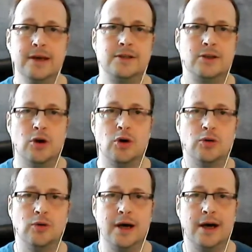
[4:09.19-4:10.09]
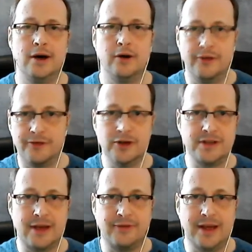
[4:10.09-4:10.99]
So the
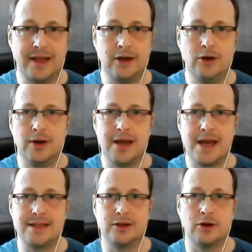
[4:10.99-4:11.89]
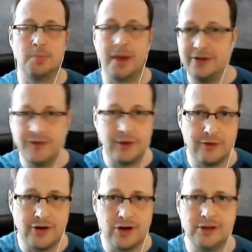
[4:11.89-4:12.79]
first FAQ is your benefit
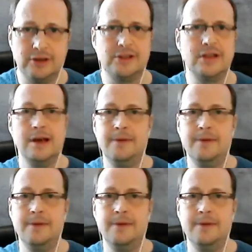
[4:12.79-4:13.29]
reversals.